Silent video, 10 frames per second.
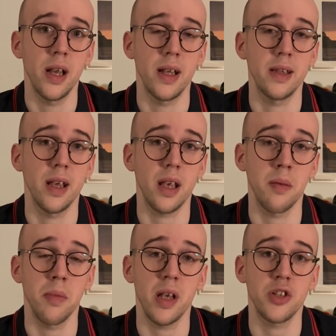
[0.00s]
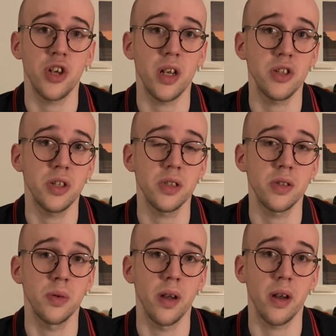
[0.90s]
and they can make changes
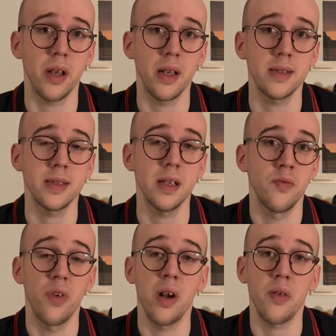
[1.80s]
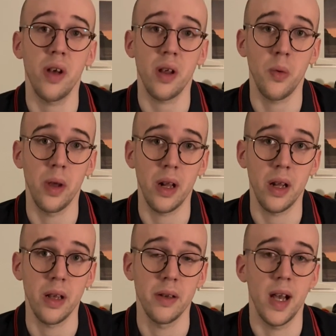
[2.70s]
to their kits very
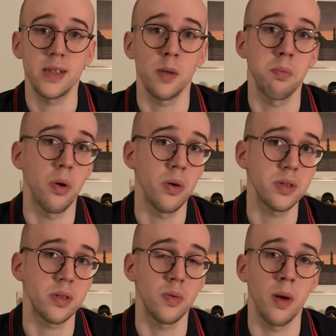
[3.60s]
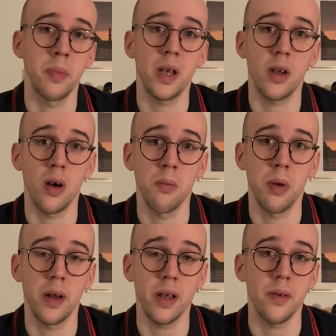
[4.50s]
quickly, as opposed to a big
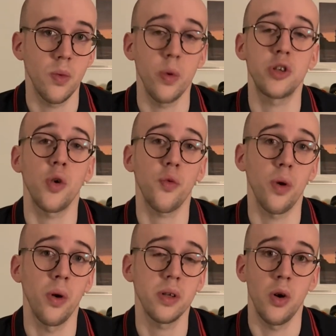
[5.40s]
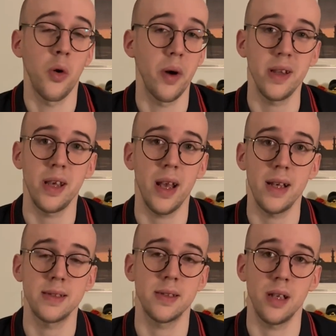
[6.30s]
company, which of course already
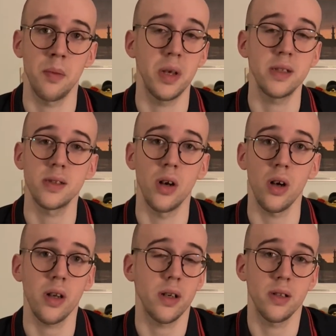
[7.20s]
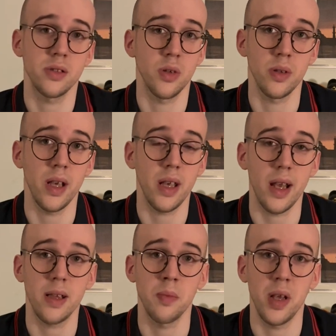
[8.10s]
has a big stock, so they
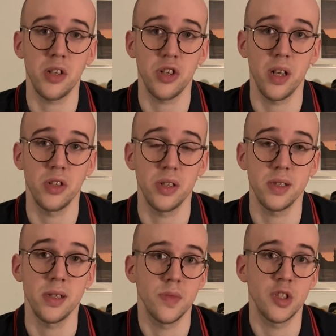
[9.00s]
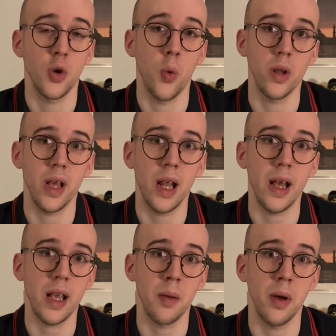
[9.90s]
can't make changes. So what I
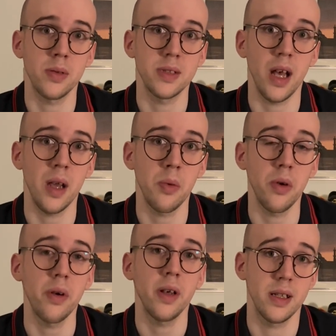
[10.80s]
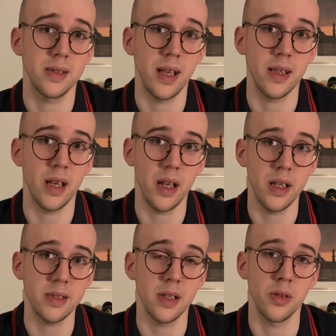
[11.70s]
like about Cyber is that they
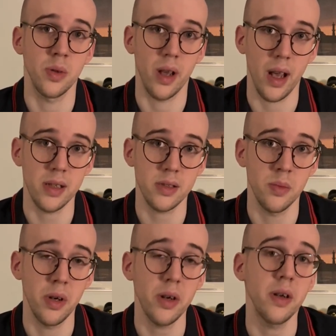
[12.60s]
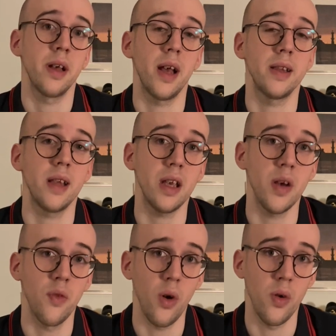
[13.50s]
listen to the customer and they
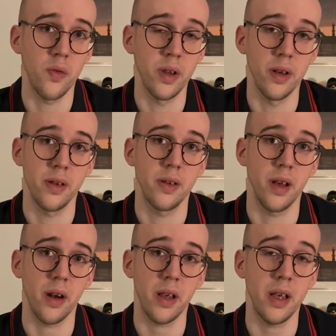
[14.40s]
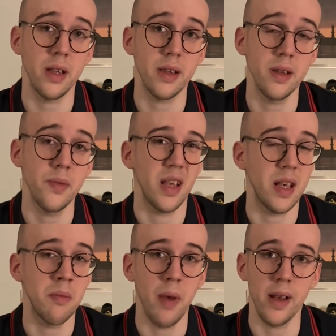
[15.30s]
evolved their kit
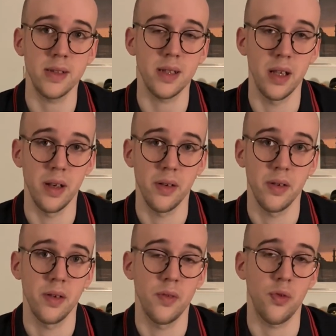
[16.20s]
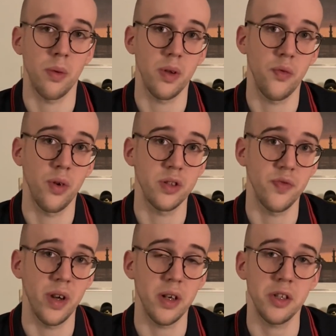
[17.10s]
immensely from the first
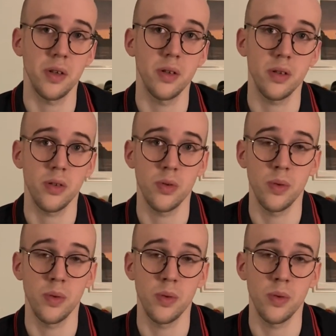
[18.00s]
version to